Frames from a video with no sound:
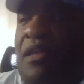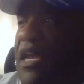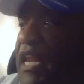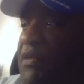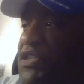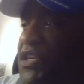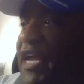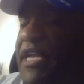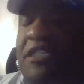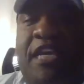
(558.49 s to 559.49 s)
and that was the
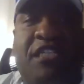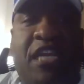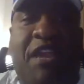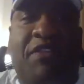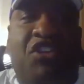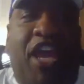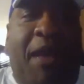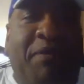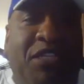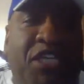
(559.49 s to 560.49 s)
United States Navy
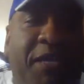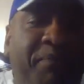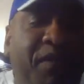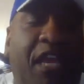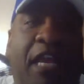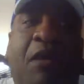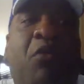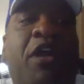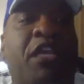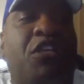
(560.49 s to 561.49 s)
chaplaincy, and I
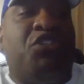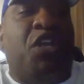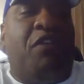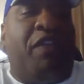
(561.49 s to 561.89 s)
wanted to serve